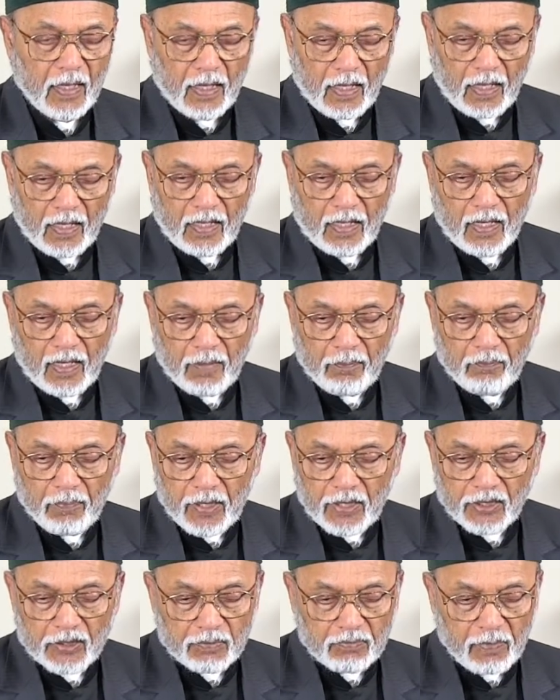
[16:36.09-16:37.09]
and in a
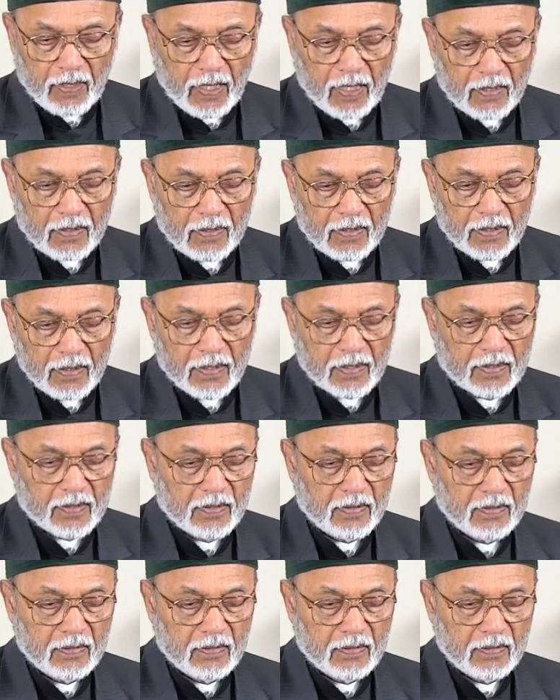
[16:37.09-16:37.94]
pitched battle near